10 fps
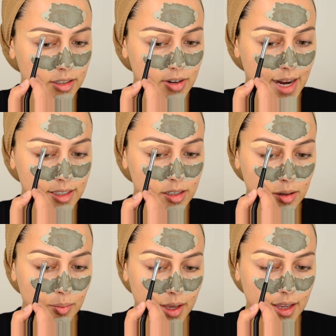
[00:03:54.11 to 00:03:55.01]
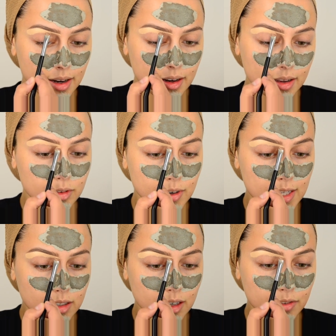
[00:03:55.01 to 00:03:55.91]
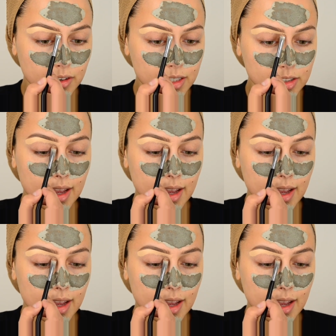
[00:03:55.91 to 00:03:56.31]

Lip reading: It dries up and great coverage,